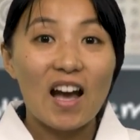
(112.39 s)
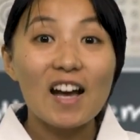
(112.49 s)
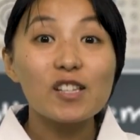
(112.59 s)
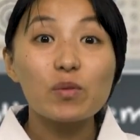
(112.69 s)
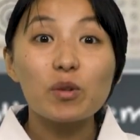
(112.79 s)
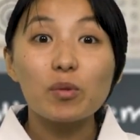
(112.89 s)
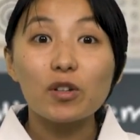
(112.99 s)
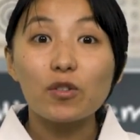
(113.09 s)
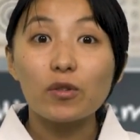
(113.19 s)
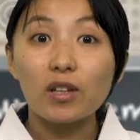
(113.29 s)
As we
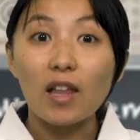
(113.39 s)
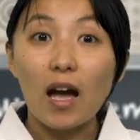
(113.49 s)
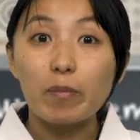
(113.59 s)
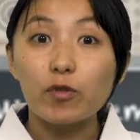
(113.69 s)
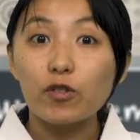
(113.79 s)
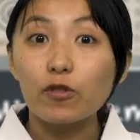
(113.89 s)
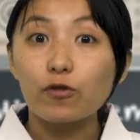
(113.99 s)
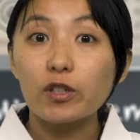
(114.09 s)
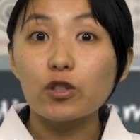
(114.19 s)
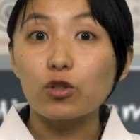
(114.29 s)
work through the lab, feel
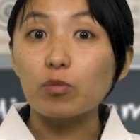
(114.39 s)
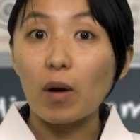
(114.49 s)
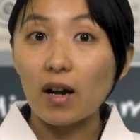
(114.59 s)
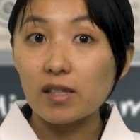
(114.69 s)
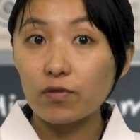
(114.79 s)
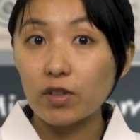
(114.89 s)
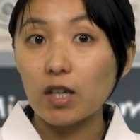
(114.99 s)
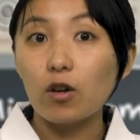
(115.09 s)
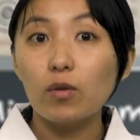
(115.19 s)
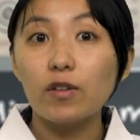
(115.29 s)
free to pause the
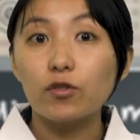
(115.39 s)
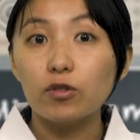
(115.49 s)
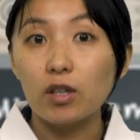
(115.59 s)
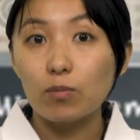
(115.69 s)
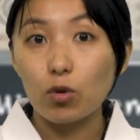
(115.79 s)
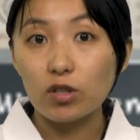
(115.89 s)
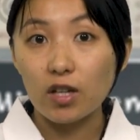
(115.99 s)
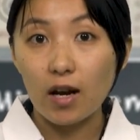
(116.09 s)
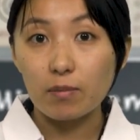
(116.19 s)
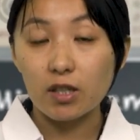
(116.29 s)
video if you need more
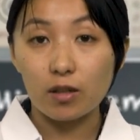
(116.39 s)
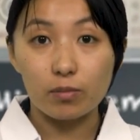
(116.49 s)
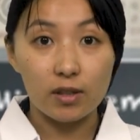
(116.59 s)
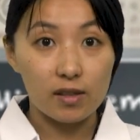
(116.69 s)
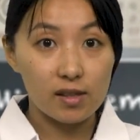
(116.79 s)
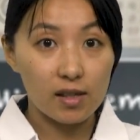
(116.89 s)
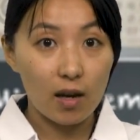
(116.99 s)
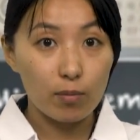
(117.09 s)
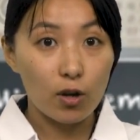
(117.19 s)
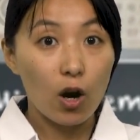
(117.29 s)
time to complete a
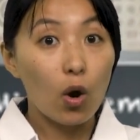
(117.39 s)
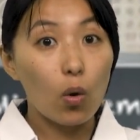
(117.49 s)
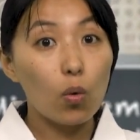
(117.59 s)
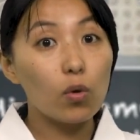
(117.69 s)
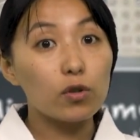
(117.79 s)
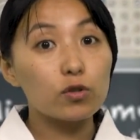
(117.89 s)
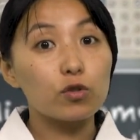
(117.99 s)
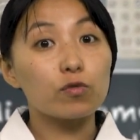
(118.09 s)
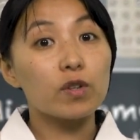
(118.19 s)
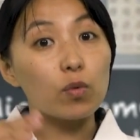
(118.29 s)
step, or
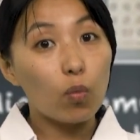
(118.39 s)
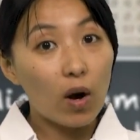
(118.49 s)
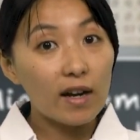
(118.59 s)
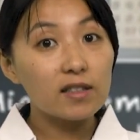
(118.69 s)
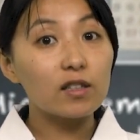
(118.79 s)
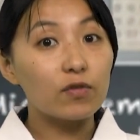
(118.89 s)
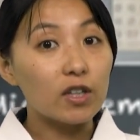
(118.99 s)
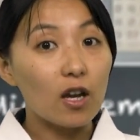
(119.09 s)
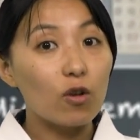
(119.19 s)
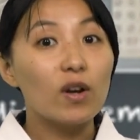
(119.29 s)
to rewind the
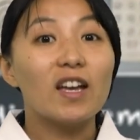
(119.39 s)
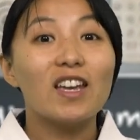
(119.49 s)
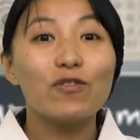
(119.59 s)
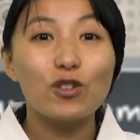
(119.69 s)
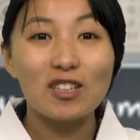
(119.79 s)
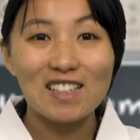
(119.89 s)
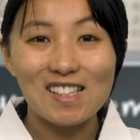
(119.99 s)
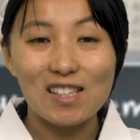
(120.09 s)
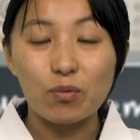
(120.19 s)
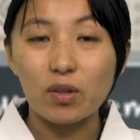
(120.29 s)
video if you
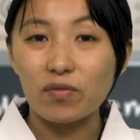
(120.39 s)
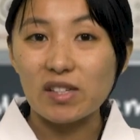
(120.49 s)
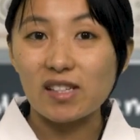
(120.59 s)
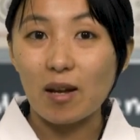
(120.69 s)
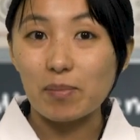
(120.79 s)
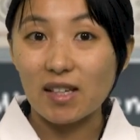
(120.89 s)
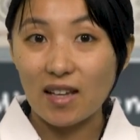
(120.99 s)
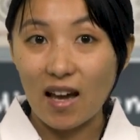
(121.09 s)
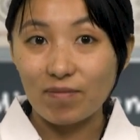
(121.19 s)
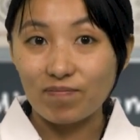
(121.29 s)
to see one of the steps
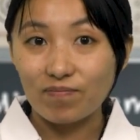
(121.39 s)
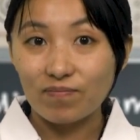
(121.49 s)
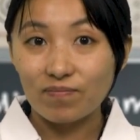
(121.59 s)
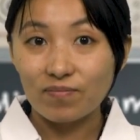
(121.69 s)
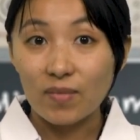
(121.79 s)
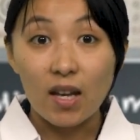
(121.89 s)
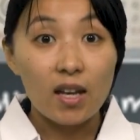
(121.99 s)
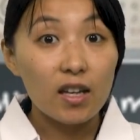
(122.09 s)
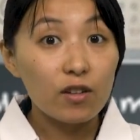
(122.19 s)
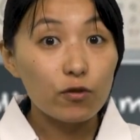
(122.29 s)
again.
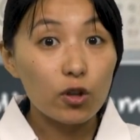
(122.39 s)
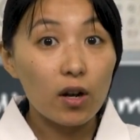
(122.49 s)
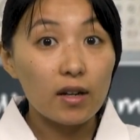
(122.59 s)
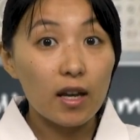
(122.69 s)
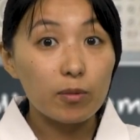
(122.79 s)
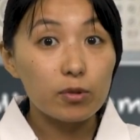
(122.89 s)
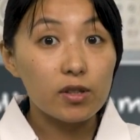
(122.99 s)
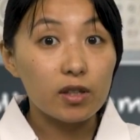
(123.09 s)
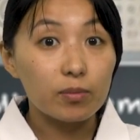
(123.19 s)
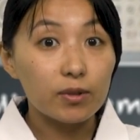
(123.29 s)
If you're unable
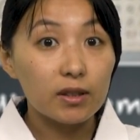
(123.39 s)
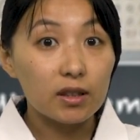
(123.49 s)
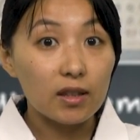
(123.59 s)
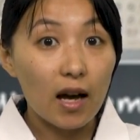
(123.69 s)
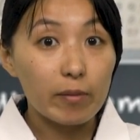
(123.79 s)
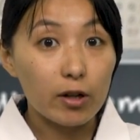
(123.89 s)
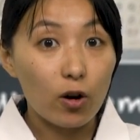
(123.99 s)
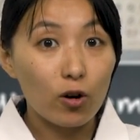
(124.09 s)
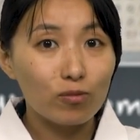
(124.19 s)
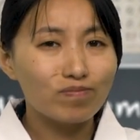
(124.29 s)
to complete the lab at
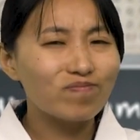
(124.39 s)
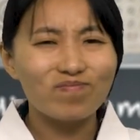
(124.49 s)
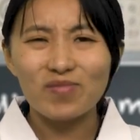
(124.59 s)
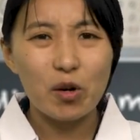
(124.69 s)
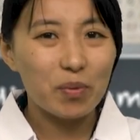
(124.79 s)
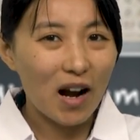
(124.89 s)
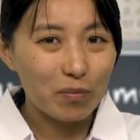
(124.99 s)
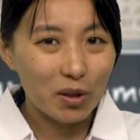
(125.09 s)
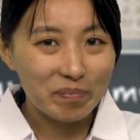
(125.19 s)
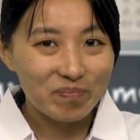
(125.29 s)
home, no
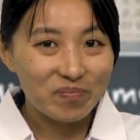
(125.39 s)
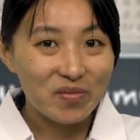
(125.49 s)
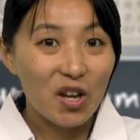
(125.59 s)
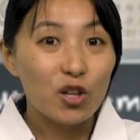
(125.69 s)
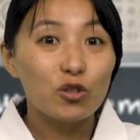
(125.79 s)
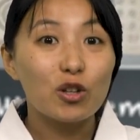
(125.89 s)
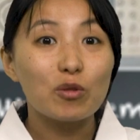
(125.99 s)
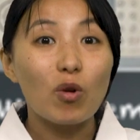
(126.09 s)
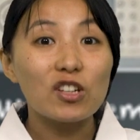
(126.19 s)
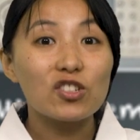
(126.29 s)
problem. You
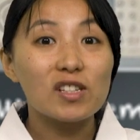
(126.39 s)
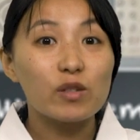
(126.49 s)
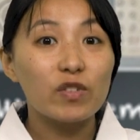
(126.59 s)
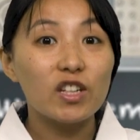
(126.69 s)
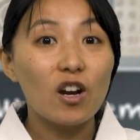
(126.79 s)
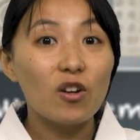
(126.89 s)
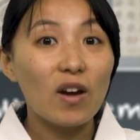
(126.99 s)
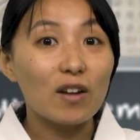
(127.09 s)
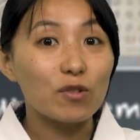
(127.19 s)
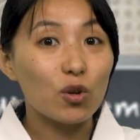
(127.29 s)
can watch this video
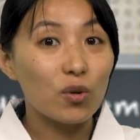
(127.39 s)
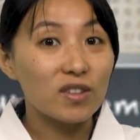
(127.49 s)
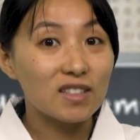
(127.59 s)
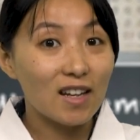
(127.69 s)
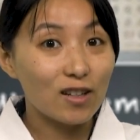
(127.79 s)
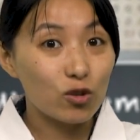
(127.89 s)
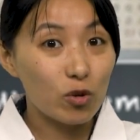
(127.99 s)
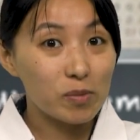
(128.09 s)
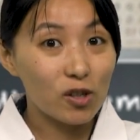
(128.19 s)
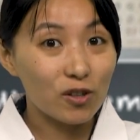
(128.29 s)
and record the data
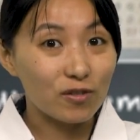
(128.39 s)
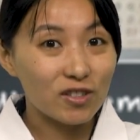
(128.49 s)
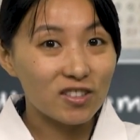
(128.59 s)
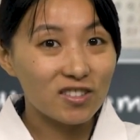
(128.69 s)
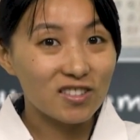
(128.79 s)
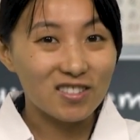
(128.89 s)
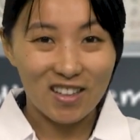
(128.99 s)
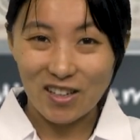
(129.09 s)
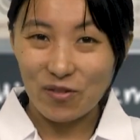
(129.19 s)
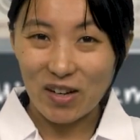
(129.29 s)
you observed.
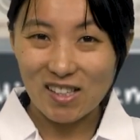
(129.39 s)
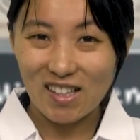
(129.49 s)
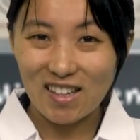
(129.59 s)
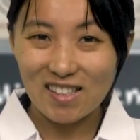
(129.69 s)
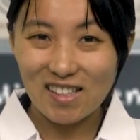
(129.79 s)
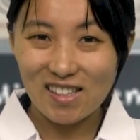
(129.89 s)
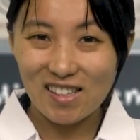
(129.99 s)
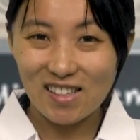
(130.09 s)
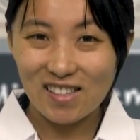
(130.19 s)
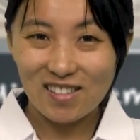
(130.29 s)
Are you ready,
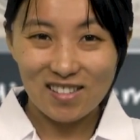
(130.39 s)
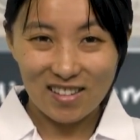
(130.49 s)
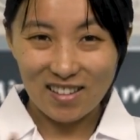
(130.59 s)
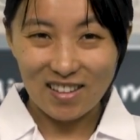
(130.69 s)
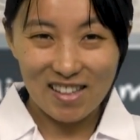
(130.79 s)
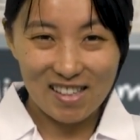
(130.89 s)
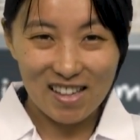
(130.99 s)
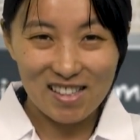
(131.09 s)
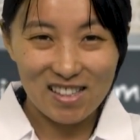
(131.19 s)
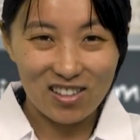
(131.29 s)
scientists? Let's
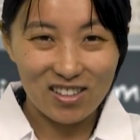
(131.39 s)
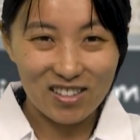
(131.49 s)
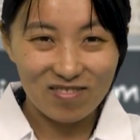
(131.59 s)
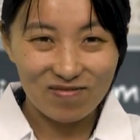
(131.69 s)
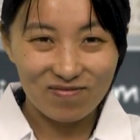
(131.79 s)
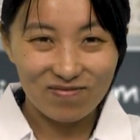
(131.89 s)
get started.